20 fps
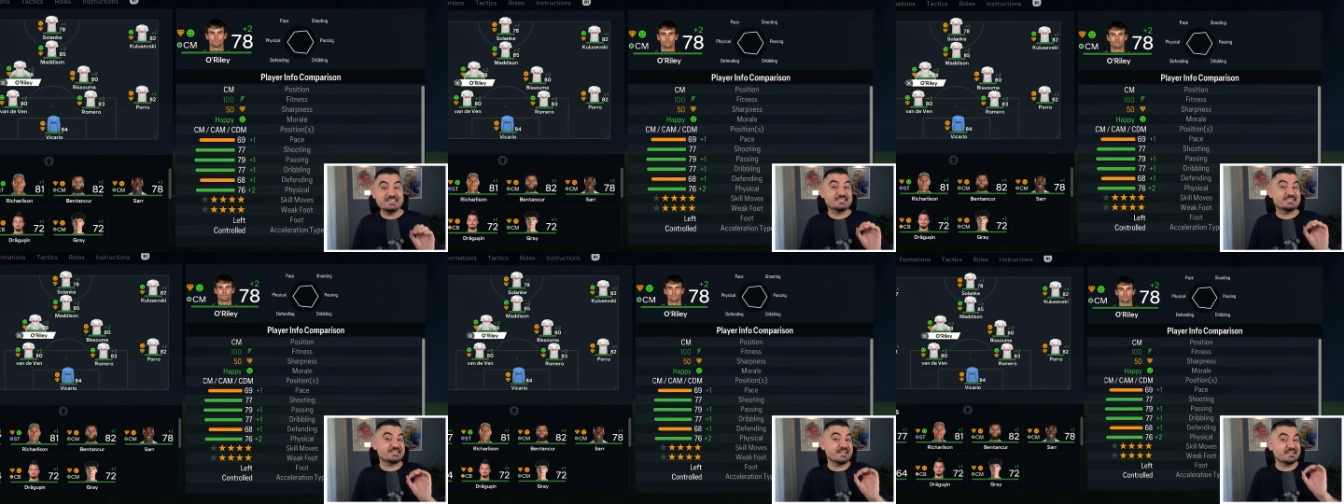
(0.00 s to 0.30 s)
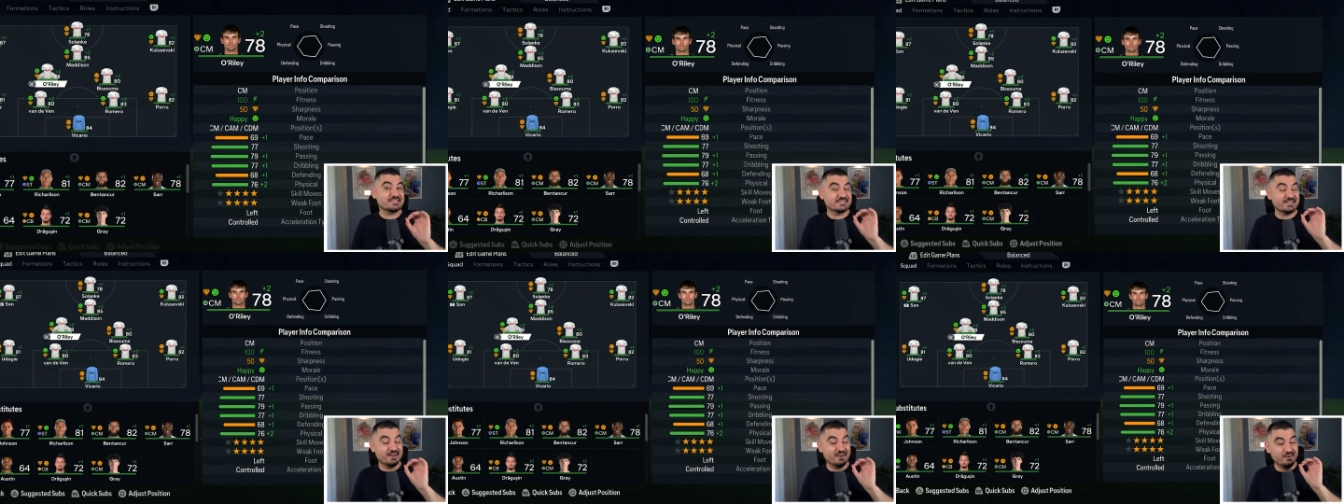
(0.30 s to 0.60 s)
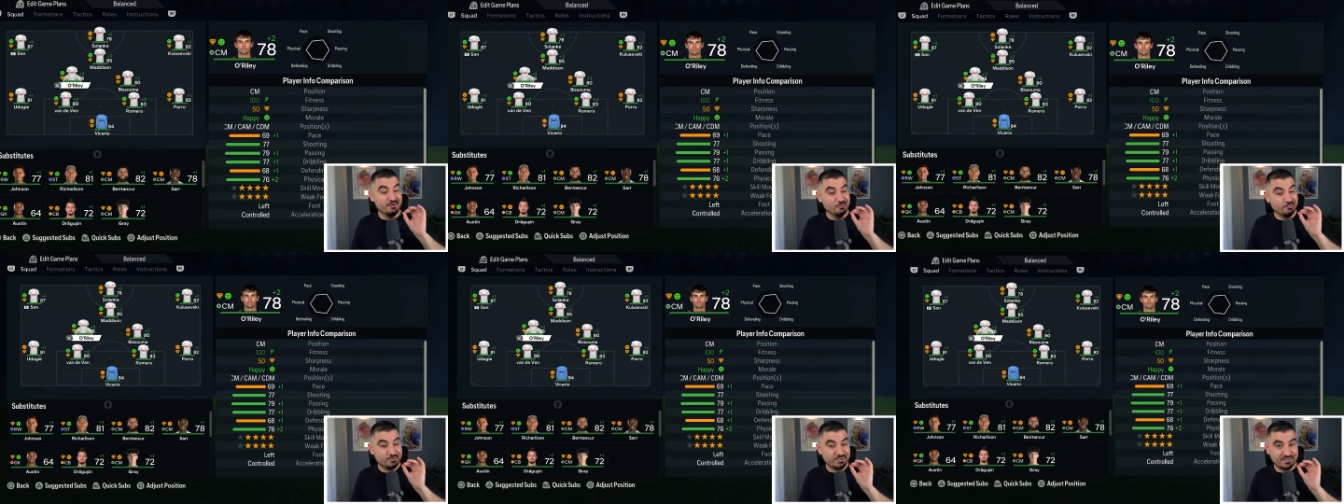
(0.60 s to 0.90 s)
His stats
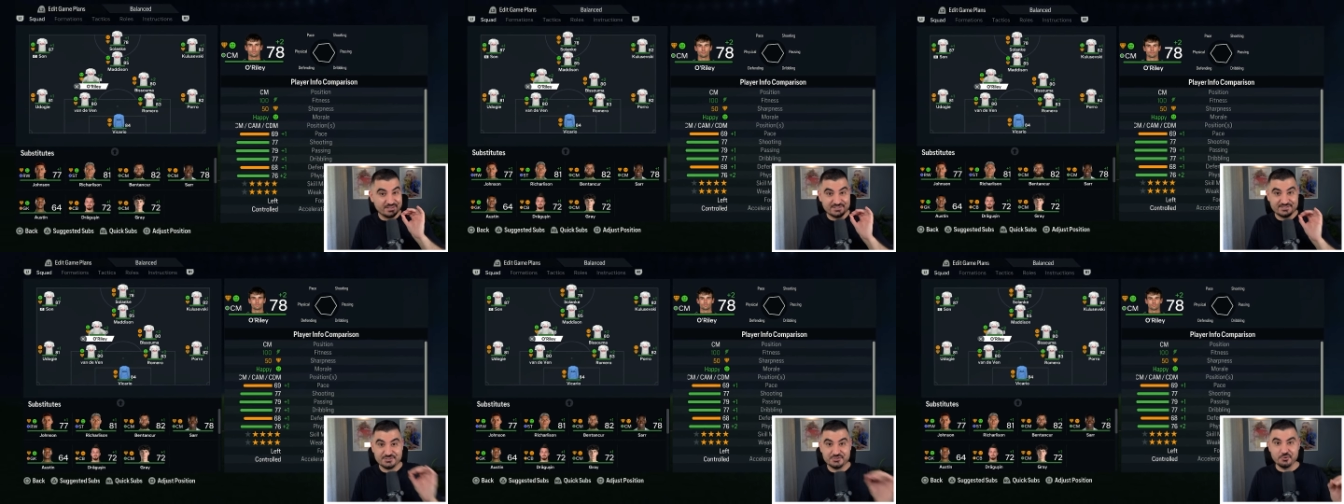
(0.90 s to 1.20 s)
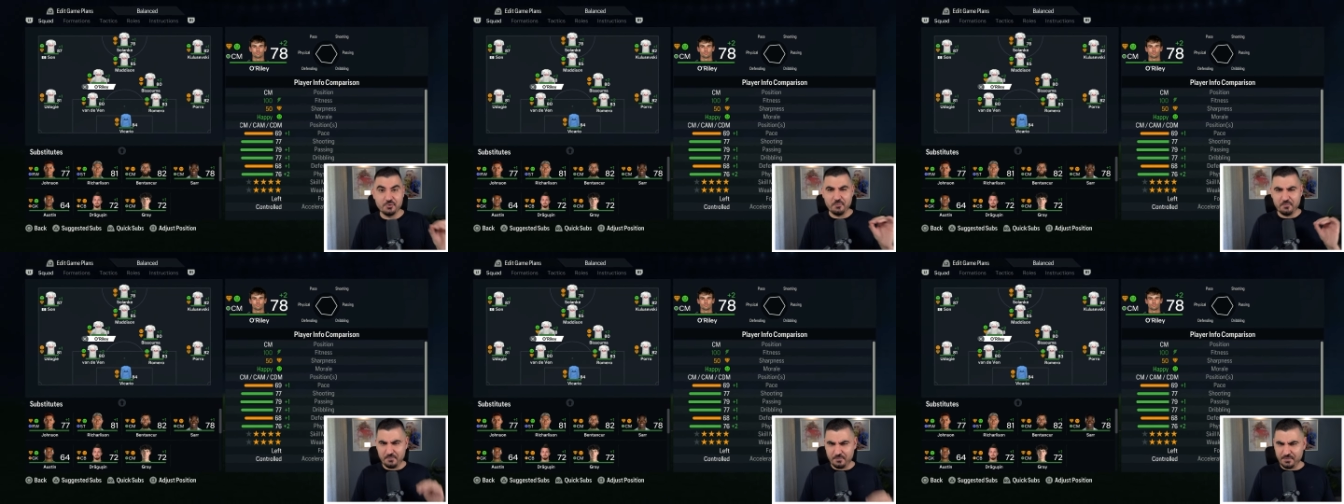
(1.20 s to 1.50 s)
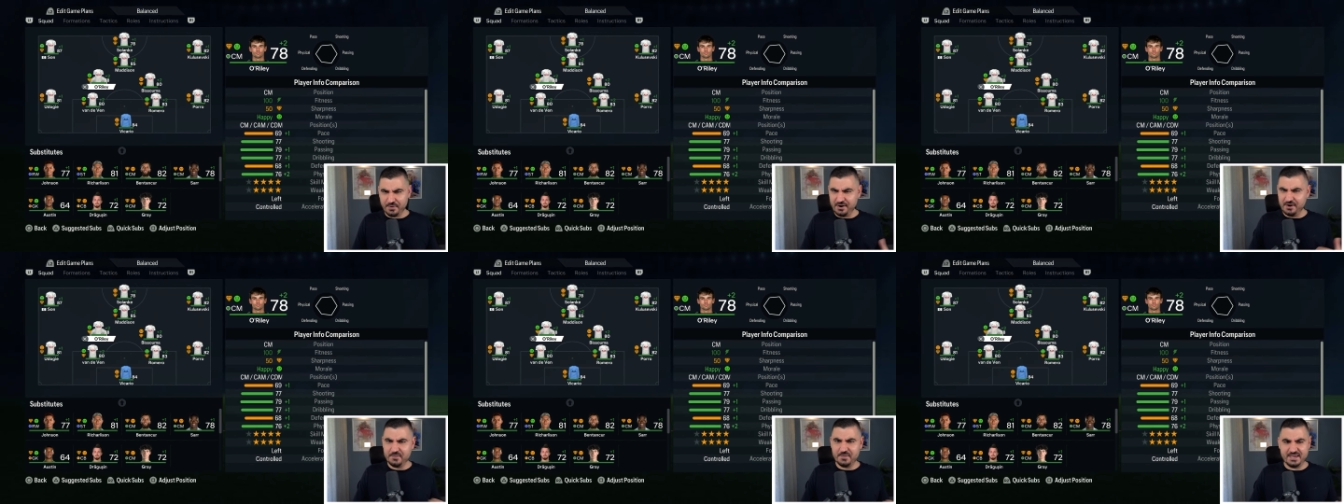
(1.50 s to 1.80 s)
are looking
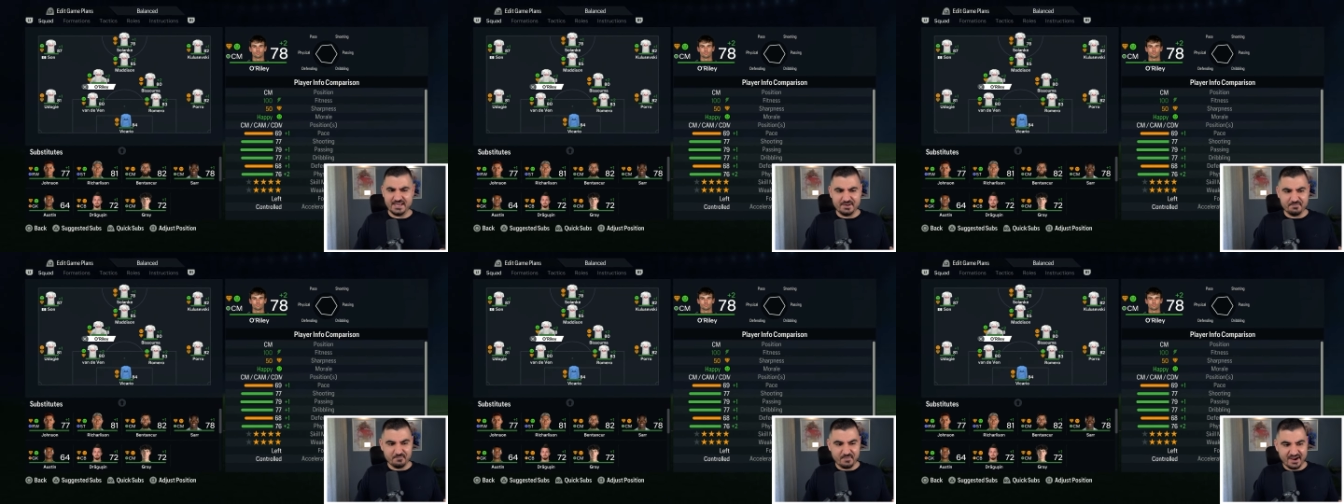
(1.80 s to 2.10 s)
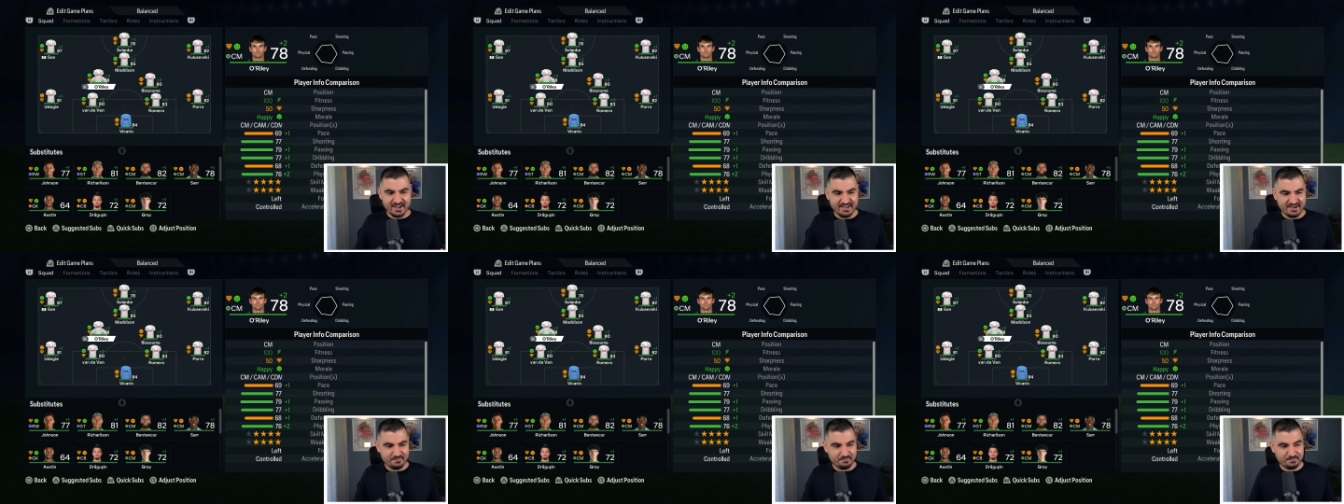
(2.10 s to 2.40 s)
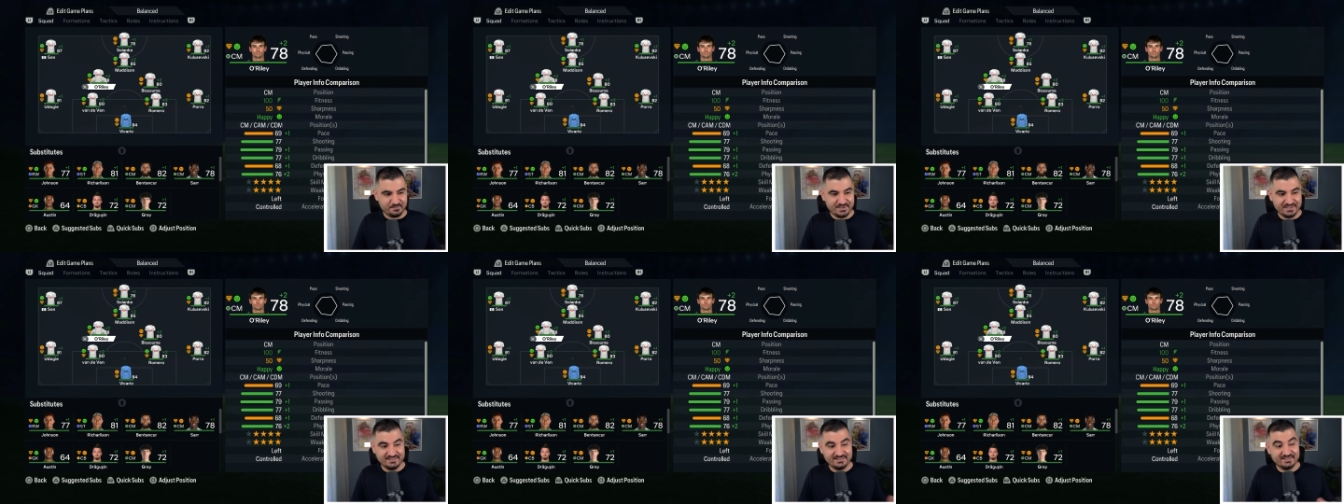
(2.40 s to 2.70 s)
superb in my
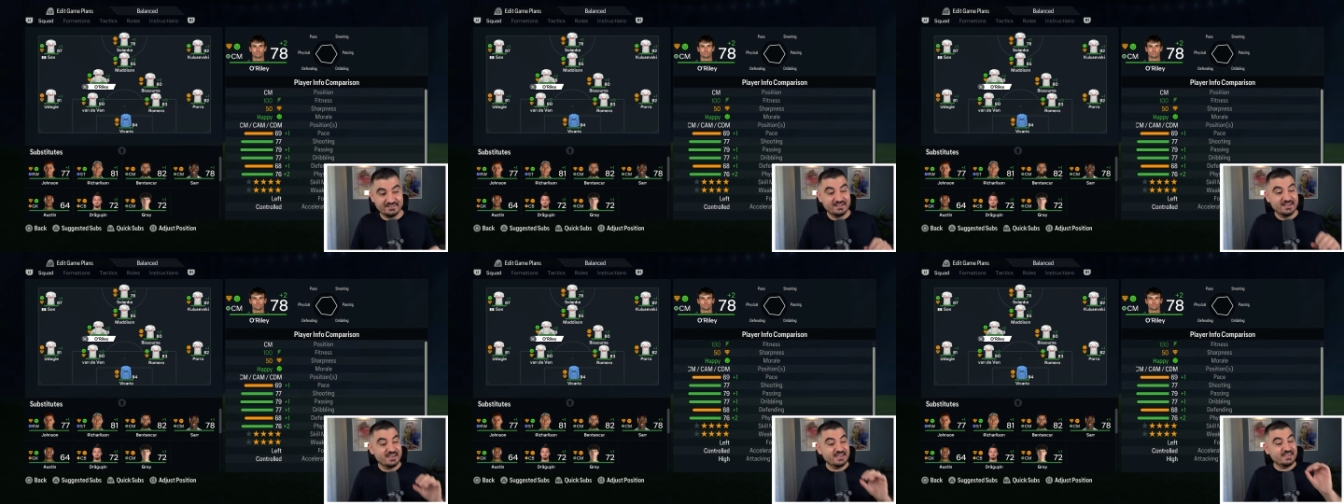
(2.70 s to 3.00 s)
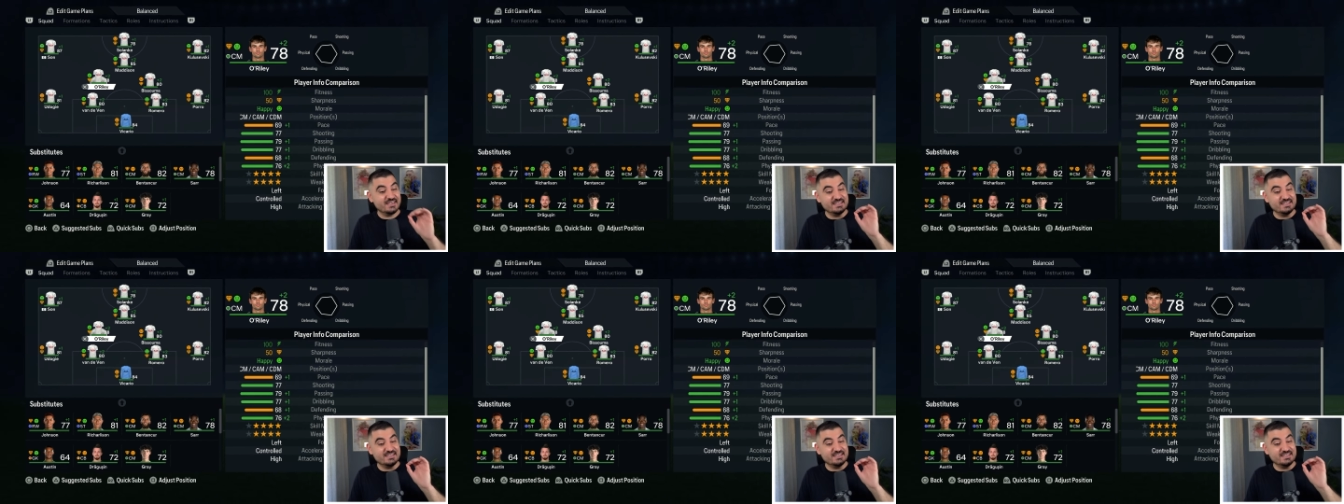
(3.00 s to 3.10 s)
opinion.